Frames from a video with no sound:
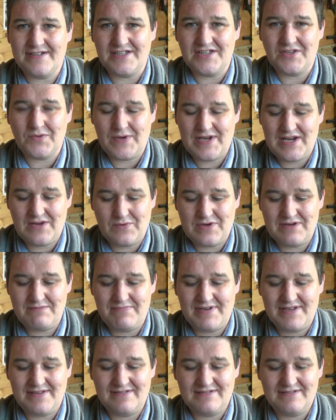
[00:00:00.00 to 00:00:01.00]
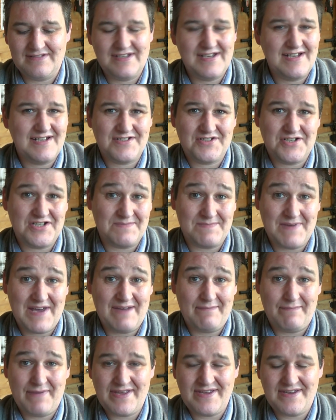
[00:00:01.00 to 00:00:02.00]
in 21 but yeah, that's just my
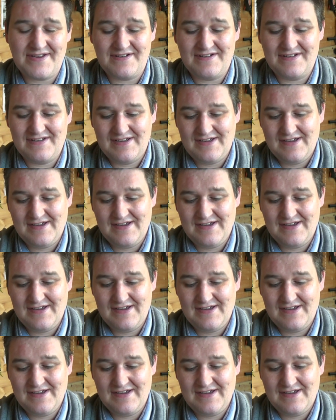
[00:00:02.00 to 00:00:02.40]
opinion.